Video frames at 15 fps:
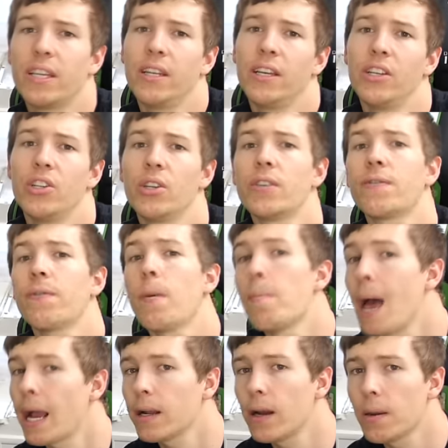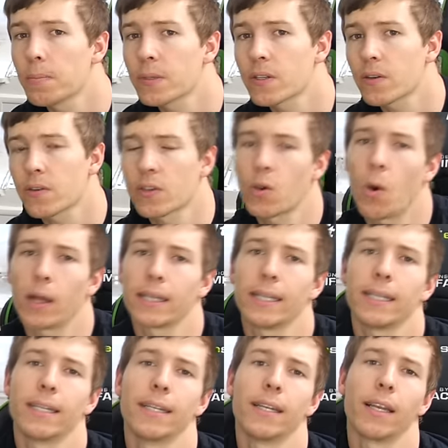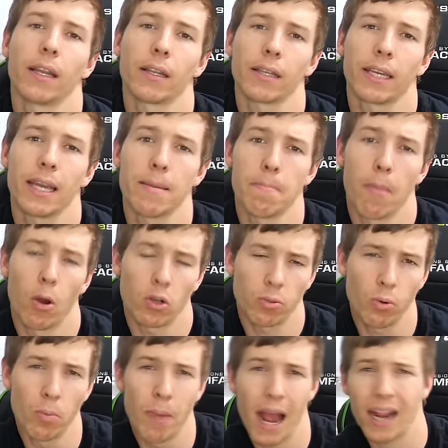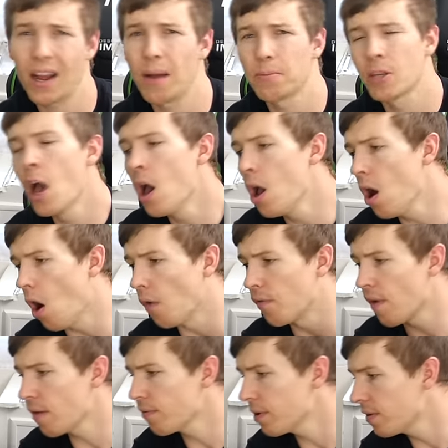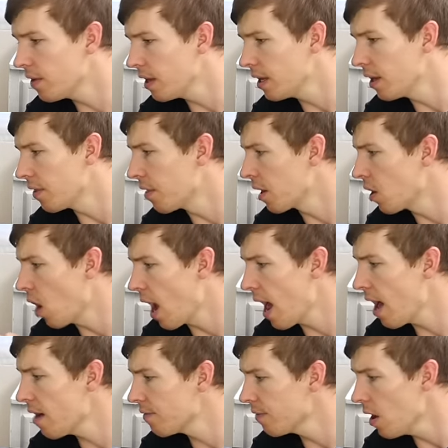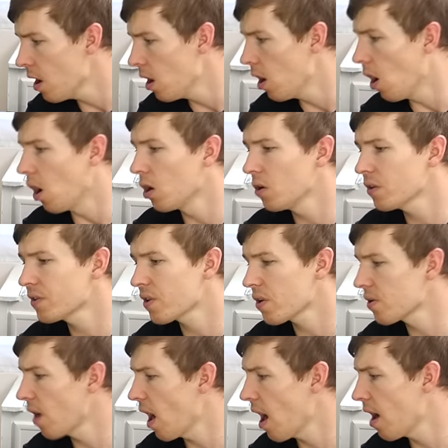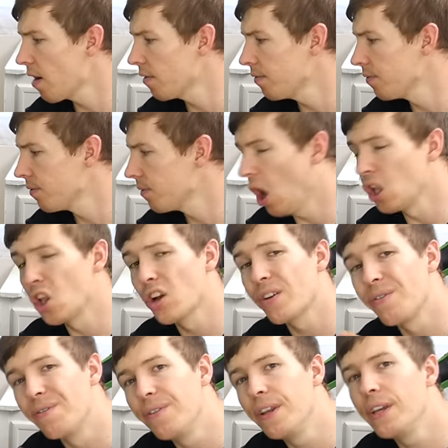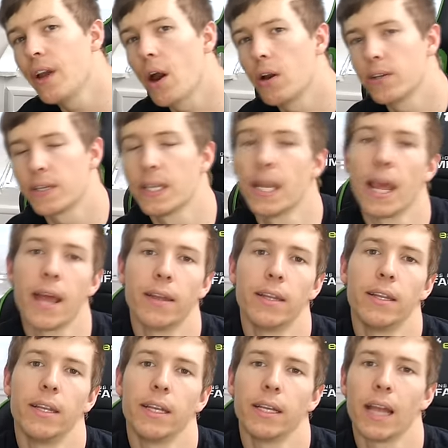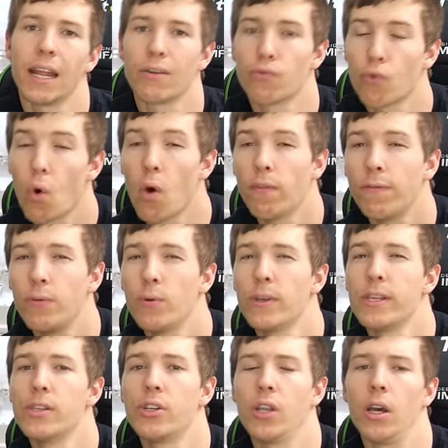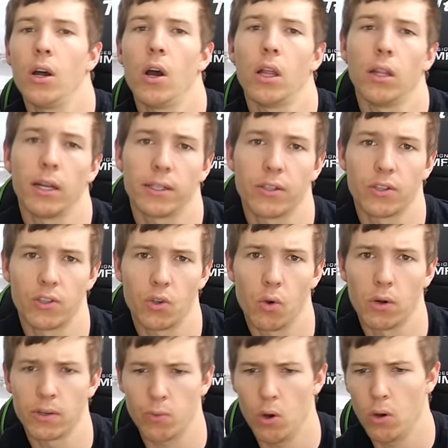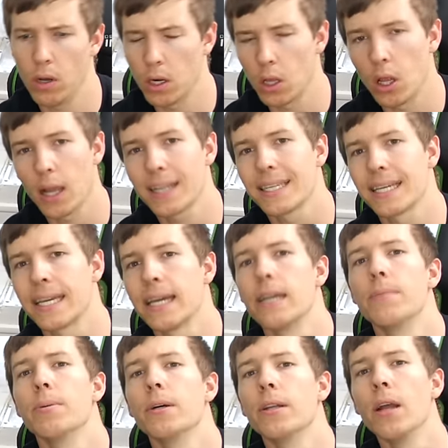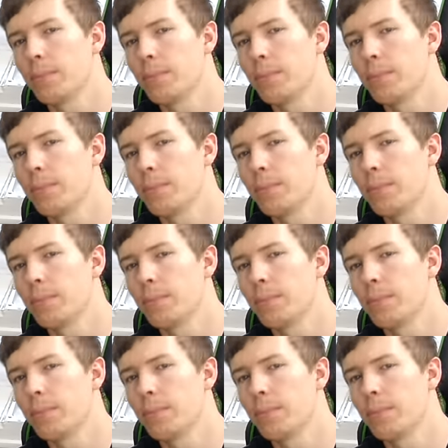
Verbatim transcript: in here just for backups so I can keep multiple backups of everything that I have. I also have a lot of videos and editing and raw footage that I like to store as well and I like to keep it